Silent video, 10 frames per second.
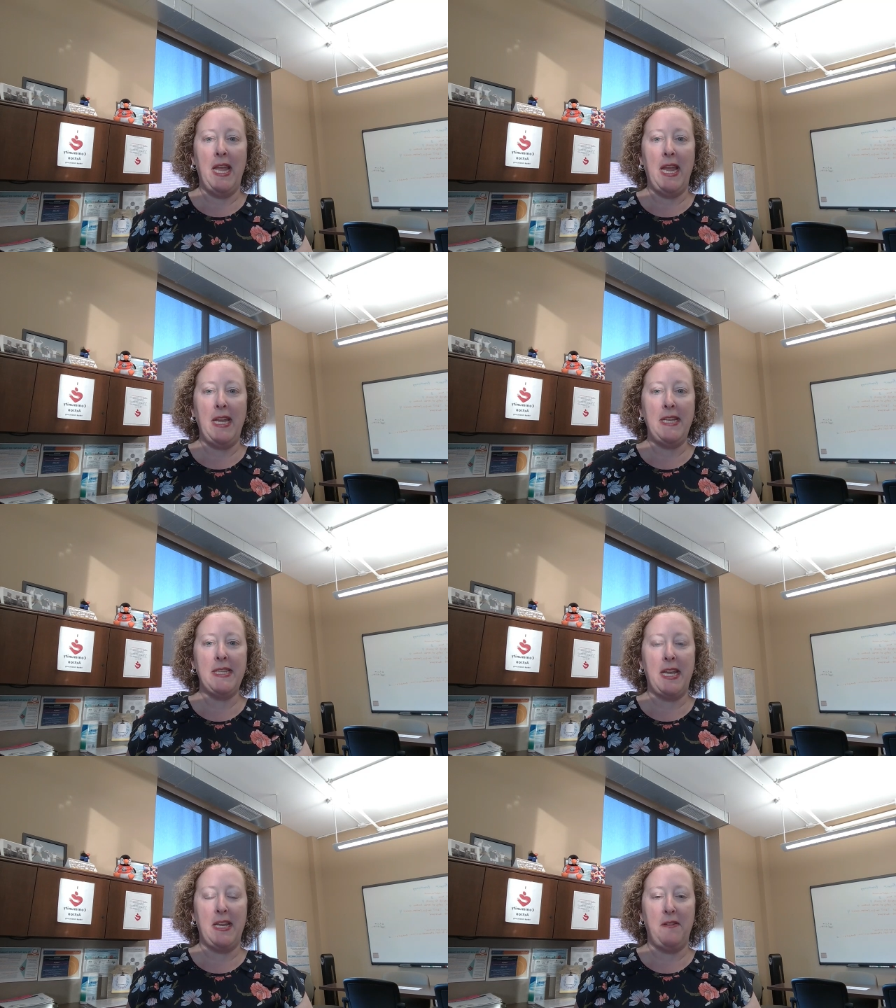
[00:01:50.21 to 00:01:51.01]
80
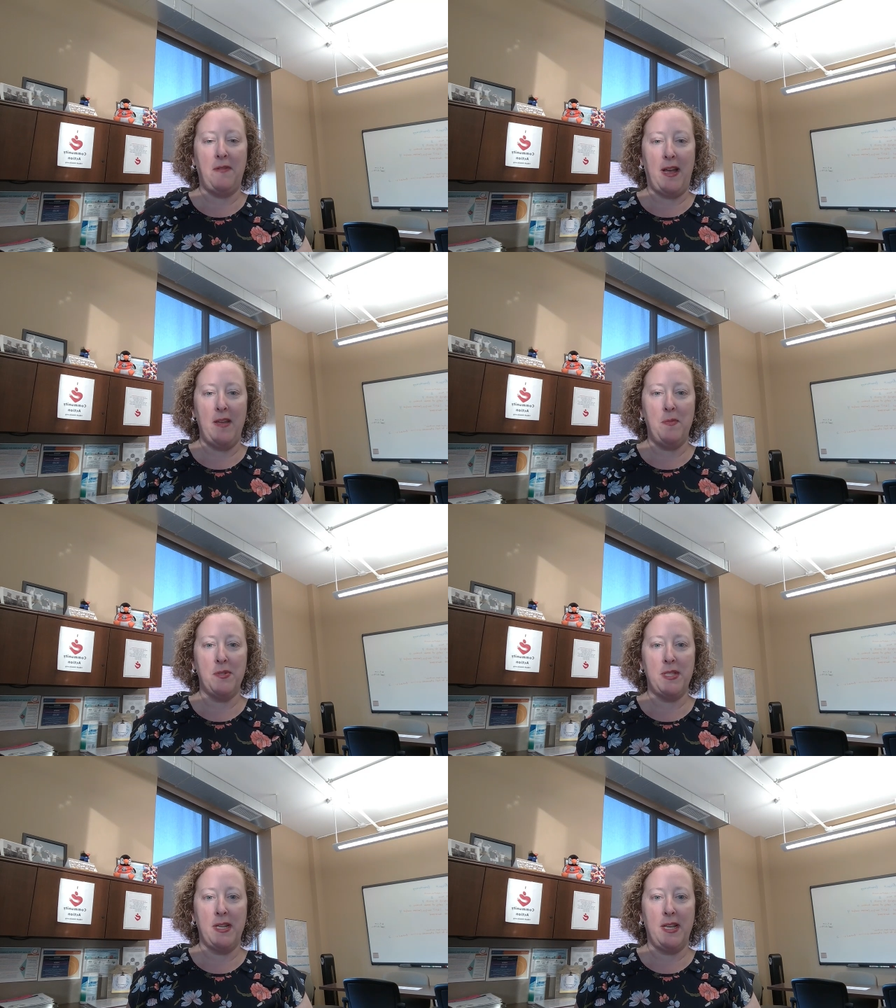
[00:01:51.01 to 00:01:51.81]
to
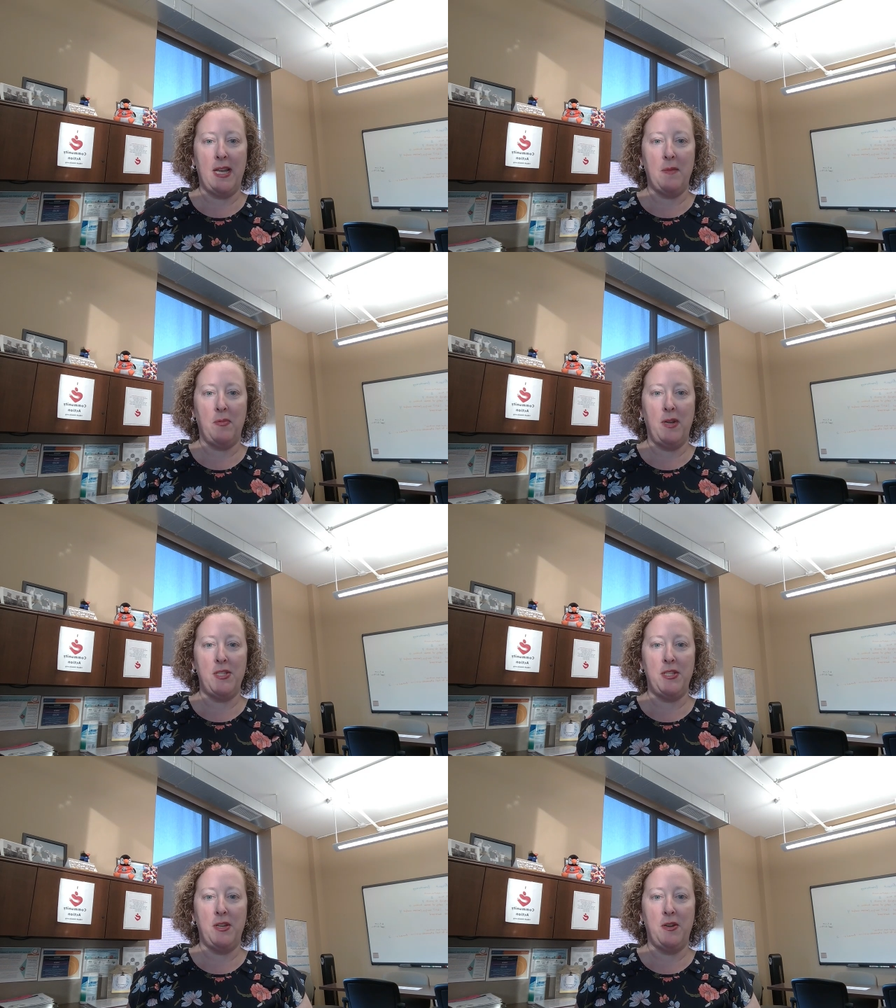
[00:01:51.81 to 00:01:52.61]
85% comp
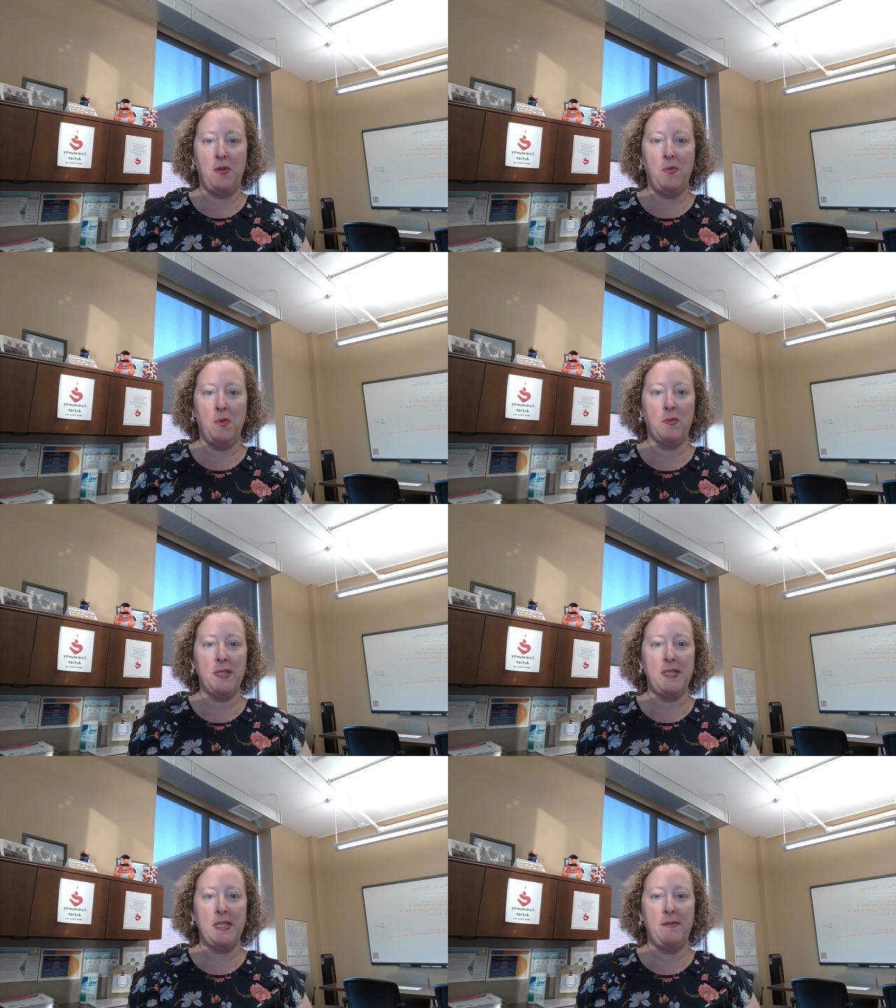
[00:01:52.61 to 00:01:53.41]
ratio will
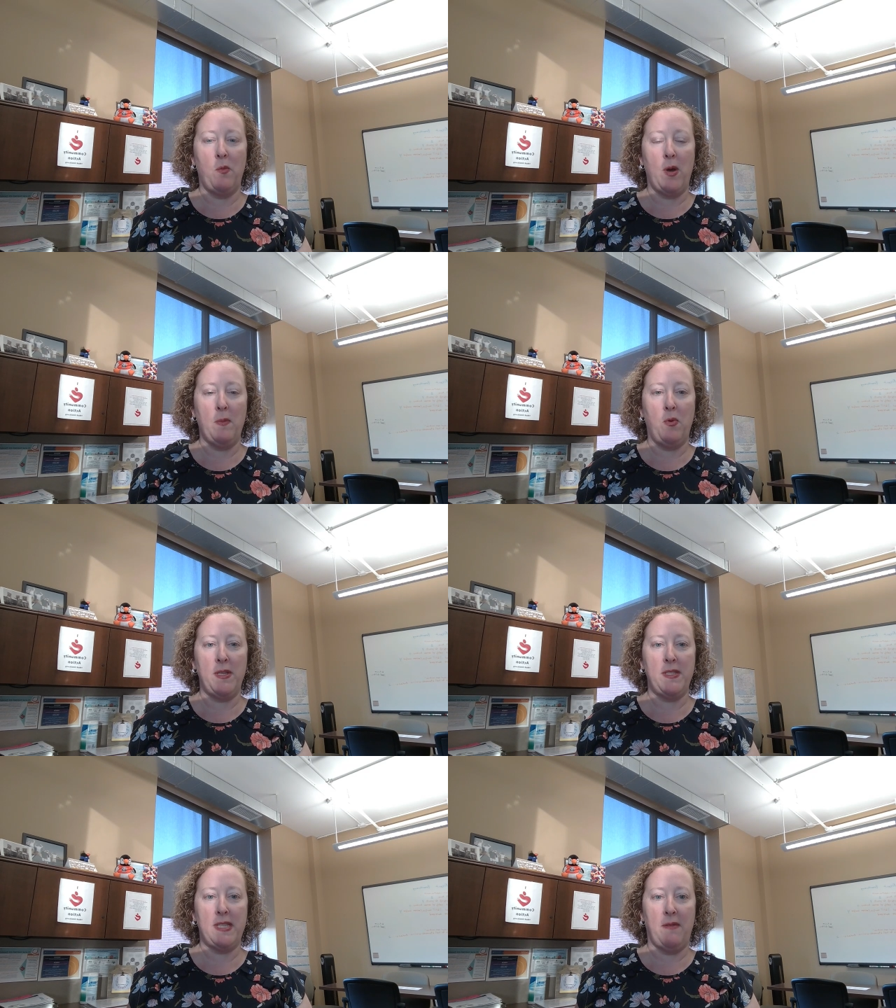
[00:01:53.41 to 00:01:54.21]
receive a
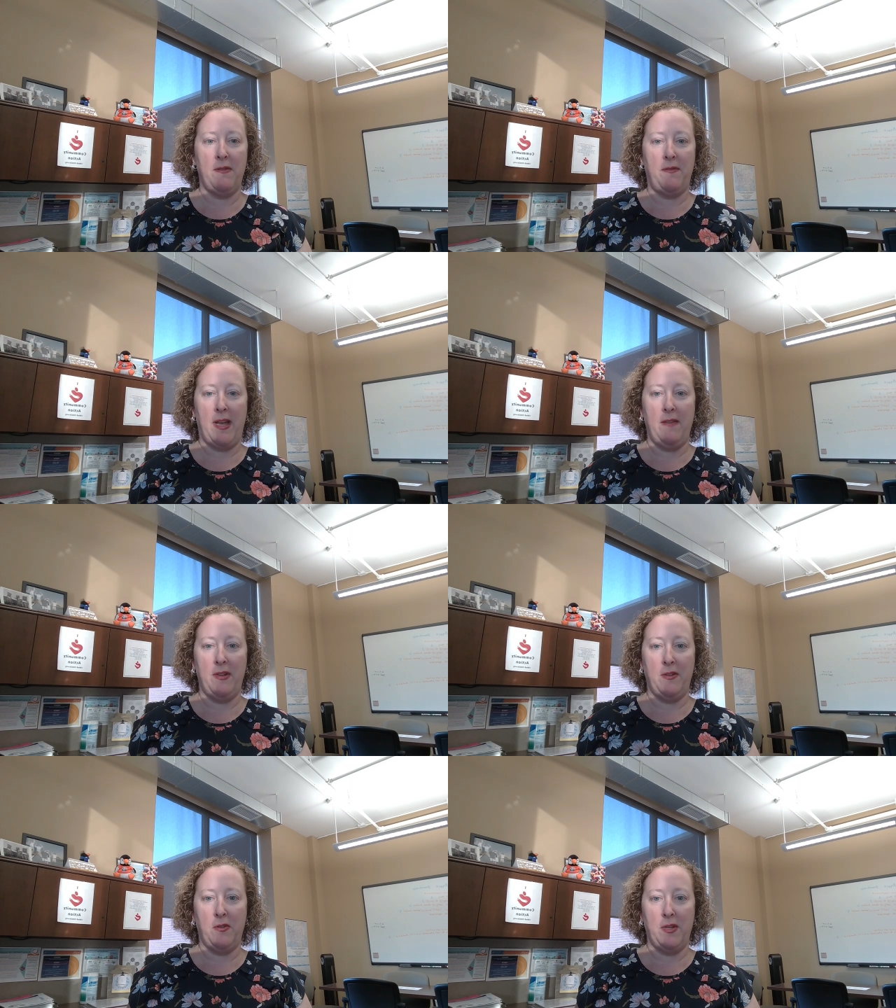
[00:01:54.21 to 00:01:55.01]
1.75
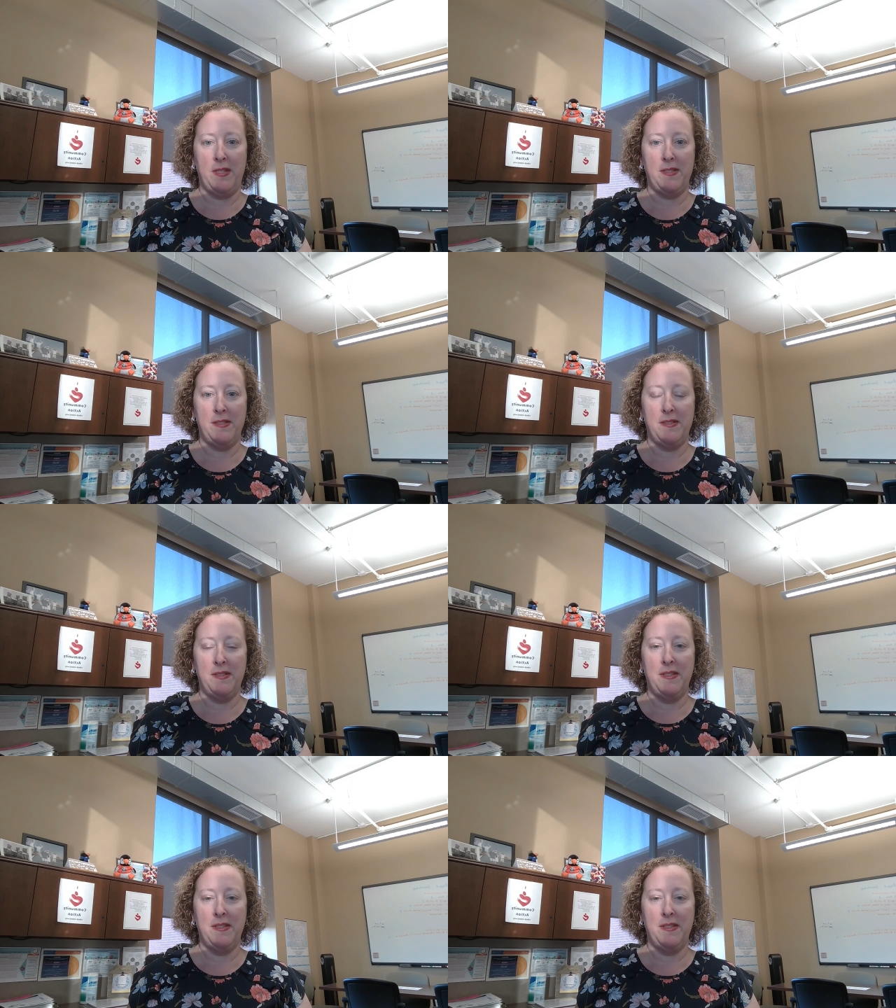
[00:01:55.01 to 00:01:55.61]
increase.